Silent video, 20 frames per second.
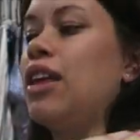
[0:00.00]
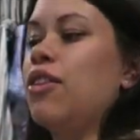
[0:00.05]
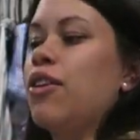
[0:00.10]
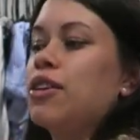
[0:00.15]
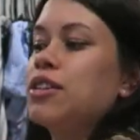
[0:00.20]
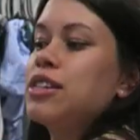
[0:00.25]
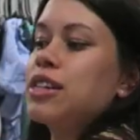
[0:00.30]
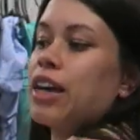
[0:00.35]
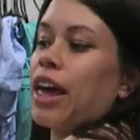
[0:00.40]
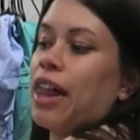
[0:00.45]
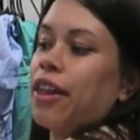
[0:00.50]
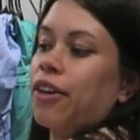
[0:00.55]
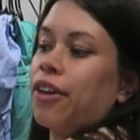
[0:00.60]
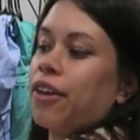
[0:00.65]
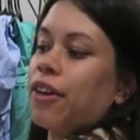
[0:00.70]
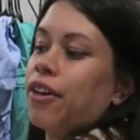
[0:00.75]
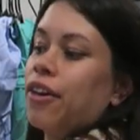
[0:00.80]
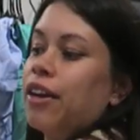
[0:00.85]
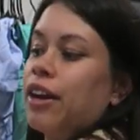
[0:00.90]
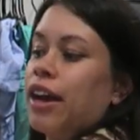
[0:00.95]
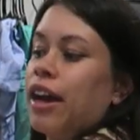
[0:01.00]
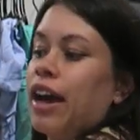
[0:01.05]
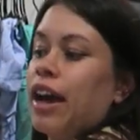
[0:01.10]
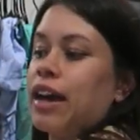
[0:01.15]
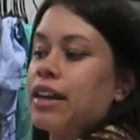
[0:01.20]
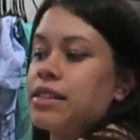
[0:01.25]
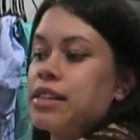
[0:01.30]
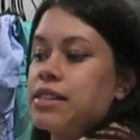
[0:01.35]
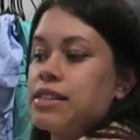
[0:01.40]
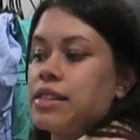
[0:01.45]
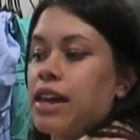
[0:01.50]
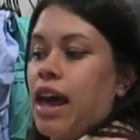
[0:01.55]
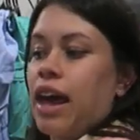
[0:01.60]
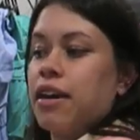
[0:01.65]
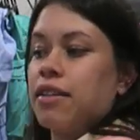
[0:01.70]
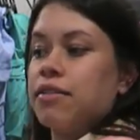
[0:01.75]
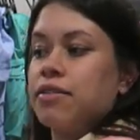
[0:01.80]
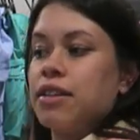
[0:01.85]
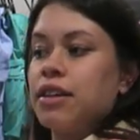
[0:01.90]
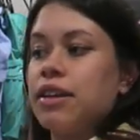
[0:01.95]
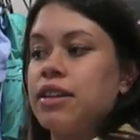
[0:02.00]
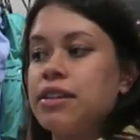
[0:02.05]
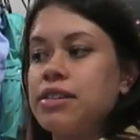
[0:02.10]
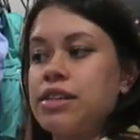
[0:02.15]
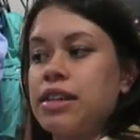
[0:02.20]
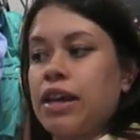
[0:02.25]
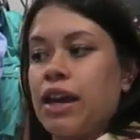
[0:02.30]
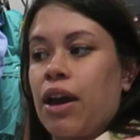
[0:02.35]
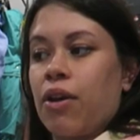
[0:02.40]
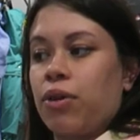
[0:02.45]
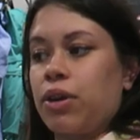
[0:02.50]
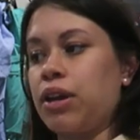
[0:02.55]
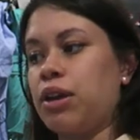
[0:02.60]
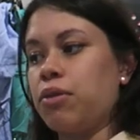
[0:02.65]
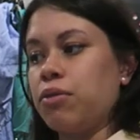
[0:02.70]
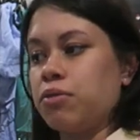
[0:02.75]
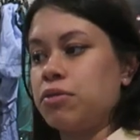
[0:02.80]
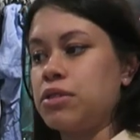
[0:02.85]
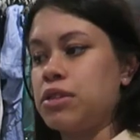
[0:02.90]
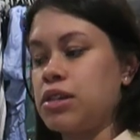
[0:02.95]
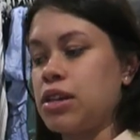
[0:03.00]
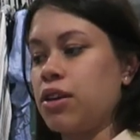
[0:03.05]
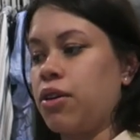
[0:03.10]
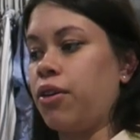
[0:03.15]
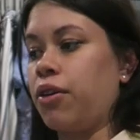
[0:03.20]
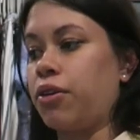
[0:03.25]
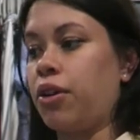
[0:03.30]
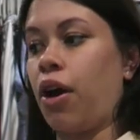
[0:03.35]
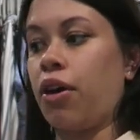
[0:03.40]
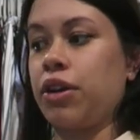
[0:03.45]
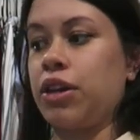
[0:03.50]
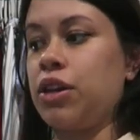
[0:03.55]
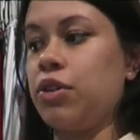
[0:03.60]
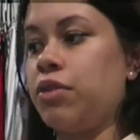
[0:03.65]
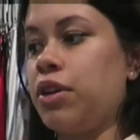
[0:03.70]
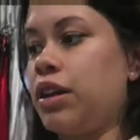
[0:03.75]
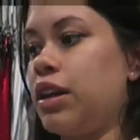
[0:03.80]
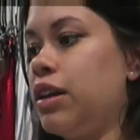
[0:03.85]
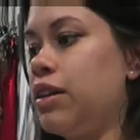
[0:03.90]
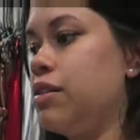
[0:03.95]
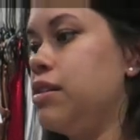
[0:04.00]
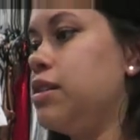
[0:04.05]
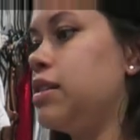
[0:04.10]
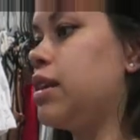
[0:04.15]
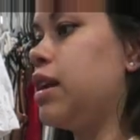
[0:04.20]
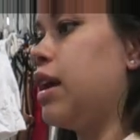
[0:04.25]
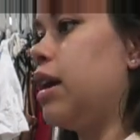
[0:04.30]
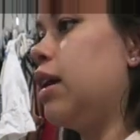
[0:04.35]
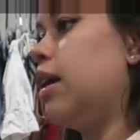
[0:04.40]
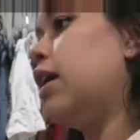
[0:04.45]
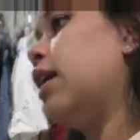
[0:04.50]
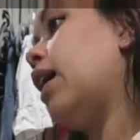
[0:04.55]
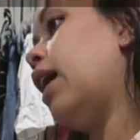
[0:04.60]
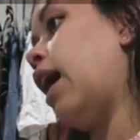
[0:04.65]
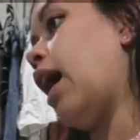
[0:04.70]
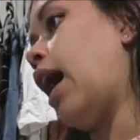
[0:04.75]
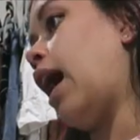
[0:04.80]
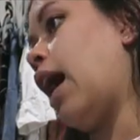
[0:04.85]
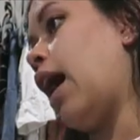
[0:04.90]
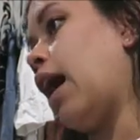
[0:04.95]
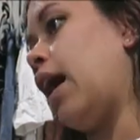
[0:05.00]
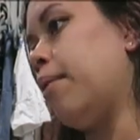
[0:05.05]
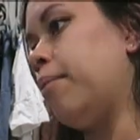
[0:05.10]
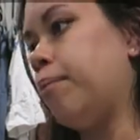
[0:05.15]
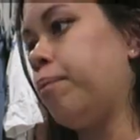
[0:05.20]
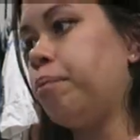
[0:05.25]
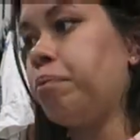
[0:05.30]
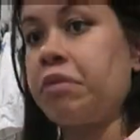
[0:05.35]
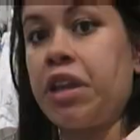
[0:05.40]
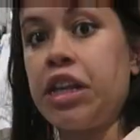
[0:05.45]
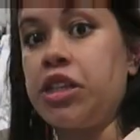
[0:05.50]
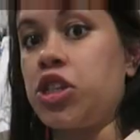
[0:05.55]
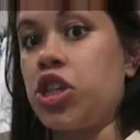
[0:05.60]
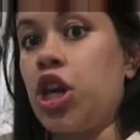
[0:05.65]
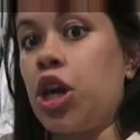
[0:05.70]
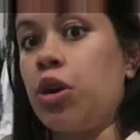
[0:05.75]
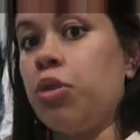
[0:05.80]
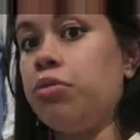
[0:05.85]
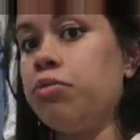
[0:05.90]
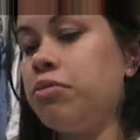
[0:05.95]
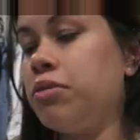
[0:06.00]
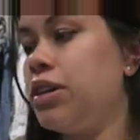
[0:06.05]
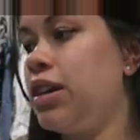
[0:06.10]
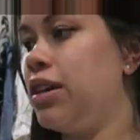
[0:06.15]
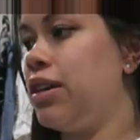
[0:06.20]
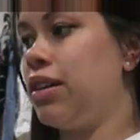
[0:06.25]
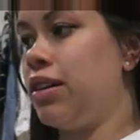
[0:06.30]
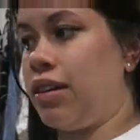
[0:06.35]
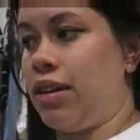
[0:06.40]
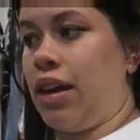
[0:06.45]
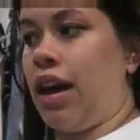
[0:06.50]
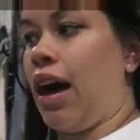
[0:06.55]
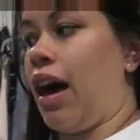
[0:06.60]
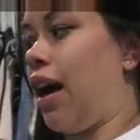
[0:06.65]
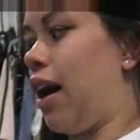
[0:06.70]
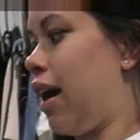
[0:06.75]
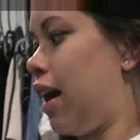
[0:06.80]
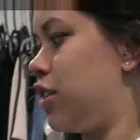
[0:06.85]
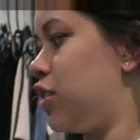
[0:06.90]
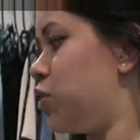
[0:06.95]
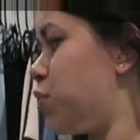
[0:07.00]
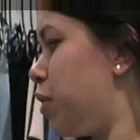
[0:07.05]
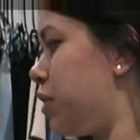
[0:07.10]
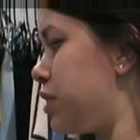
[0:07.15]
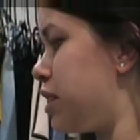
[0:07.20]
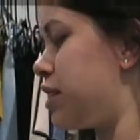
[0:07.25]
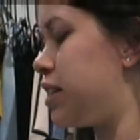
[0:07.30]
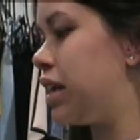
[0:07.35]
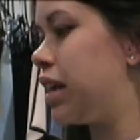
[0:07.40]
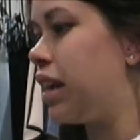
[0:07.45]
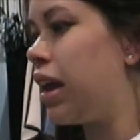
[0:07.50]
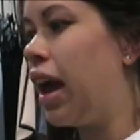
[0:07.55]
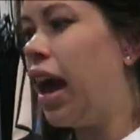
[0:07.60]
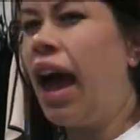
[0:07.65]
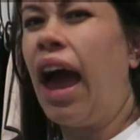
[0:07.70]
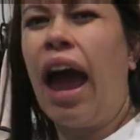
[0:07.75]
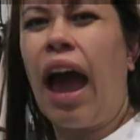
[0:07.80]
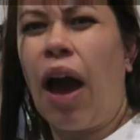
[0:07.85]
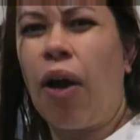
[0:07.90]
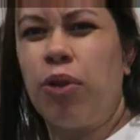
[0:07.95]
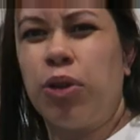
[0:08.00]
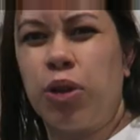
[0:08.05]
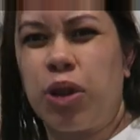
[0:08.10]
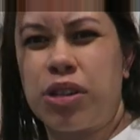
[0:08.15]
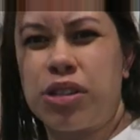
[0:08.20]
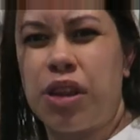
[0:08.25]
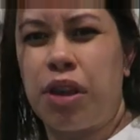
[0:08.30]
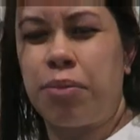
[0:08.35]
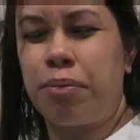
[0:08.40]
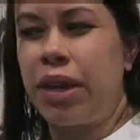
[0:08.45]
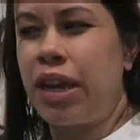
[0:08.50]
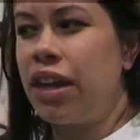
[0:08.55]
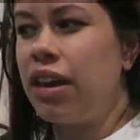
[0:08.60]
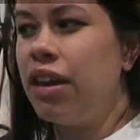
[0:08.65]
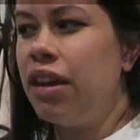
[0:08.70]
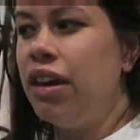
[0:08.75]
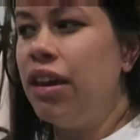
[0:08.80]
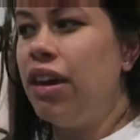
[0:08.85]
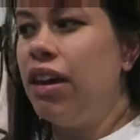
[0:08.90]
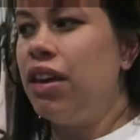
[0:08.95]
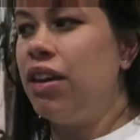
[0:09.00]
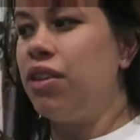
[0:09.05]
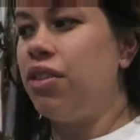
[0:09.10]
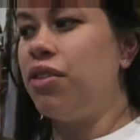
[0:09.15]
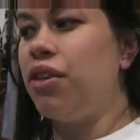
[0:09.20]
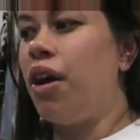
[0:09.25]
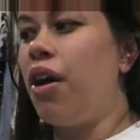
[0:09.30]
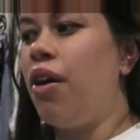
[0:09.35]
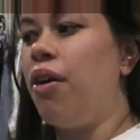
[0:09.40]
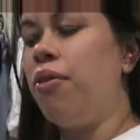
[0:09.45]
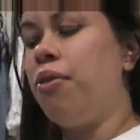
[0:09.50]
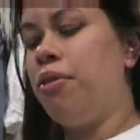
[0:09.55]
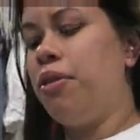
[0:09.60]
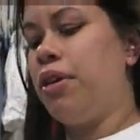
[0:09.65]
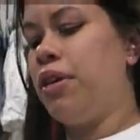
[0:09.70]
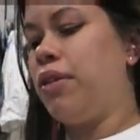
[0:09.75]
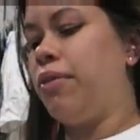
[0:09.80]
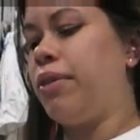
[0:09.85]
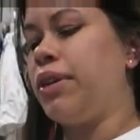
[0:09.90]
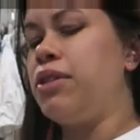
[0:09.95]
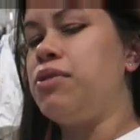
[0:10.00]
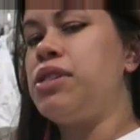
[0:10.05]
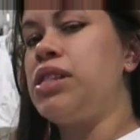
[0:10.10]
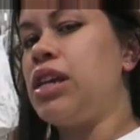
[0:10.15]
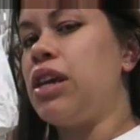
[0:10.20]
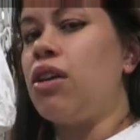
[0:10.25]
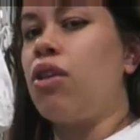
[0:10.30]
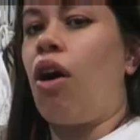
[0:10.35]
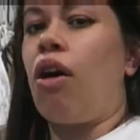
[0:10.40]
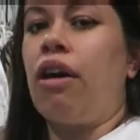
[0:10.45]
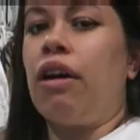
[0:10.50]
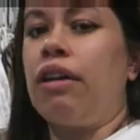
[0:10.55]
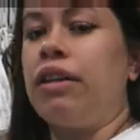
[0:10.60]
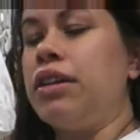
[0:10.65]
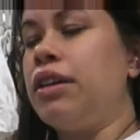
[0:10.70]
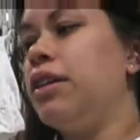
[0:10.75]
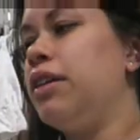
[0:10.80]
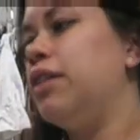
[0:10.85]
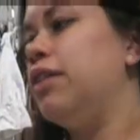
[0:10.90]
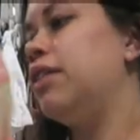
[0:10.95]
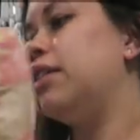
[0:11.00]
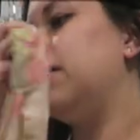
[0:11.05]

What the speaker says: they look together as a set, seeing how cute or not cute it is. It's cute. I just wanted to see how it looks on me. You know, when you see it on